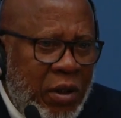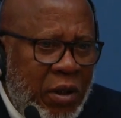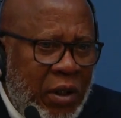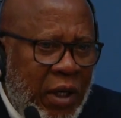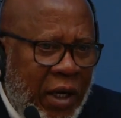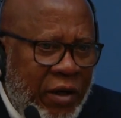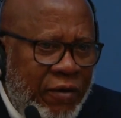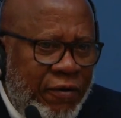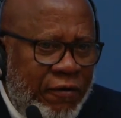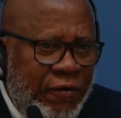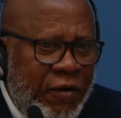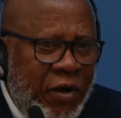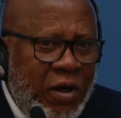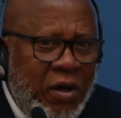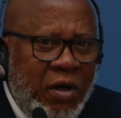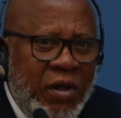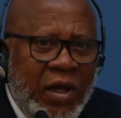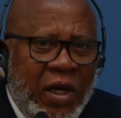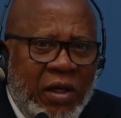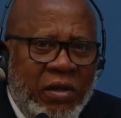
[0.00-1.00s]
I
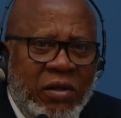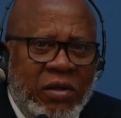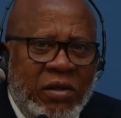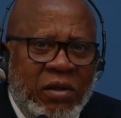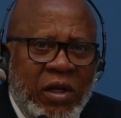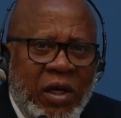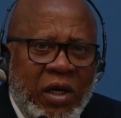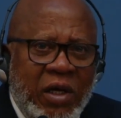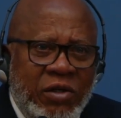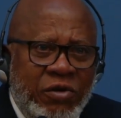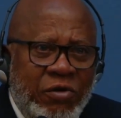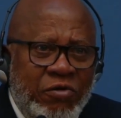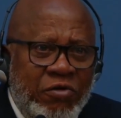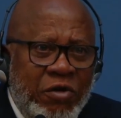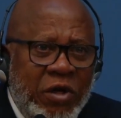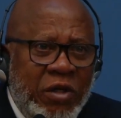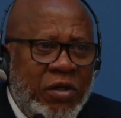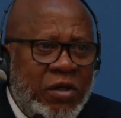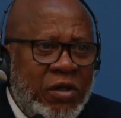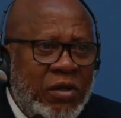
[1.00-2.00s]
fear that there's a
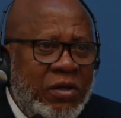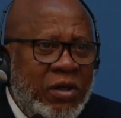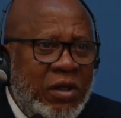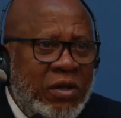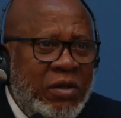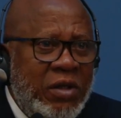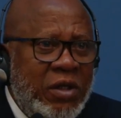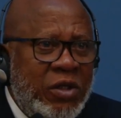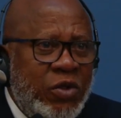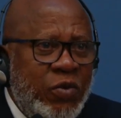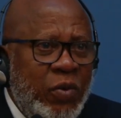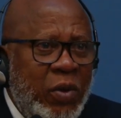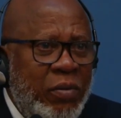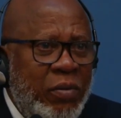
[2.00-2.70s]
risk that this will